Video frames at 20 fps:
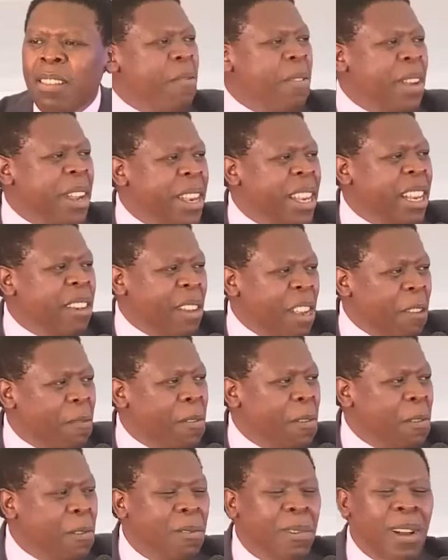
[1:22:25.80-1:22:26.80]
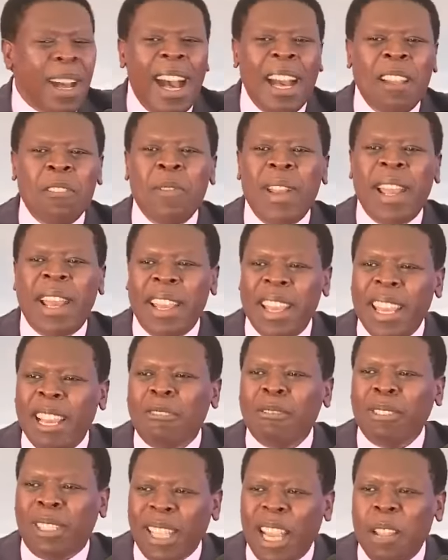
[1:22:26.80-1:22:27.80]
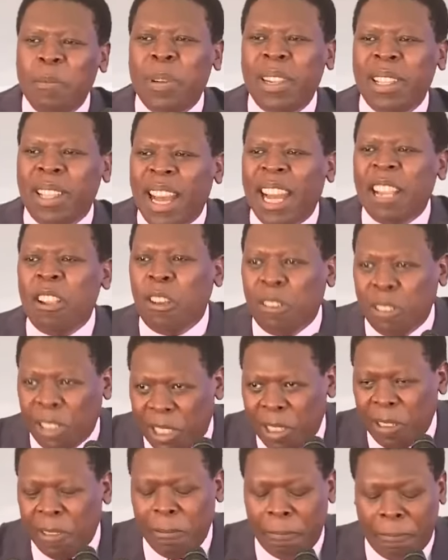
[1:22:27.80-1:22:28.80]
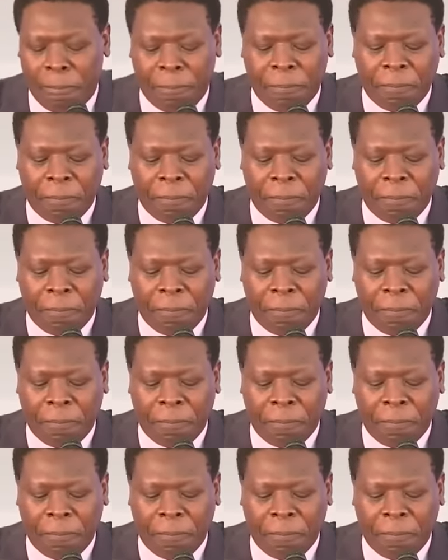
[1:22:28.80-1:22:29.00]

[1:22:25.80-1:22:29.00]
Very grateful, and we are here to celebrate that also.